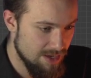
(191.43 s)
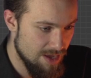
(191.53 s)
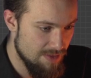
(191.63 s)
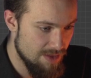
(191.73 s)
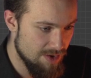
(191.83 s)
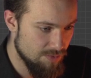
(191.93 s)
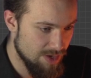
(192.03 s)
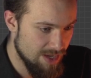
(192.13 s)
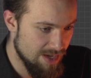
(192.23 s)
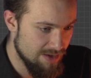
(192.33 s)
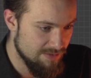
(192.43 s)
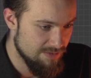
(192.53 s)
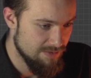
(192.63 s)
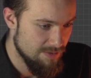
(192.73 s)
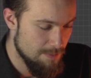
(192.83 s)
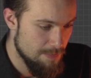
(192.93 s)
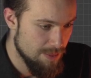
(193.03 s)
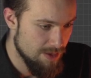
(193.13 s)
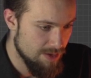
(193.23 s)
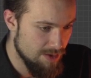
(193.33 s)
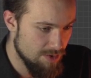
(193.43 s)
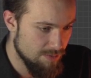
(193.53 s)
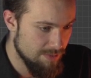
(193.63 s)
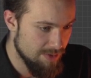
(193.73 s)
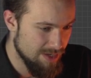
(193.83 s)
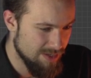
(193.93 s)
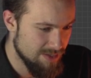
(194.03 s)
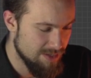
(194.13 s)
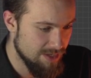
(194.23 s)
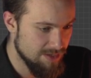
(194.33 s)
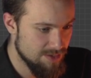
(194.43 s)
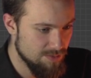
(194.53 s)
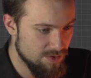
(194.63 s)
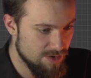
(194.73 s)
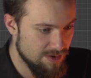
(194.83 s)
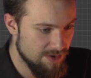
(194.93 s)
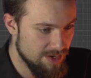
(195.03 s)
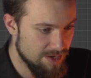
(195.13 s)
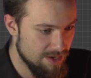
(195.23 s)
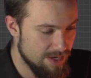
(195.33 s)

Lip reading: And then we'll have, you know, maybe like a stinger somewhere around here.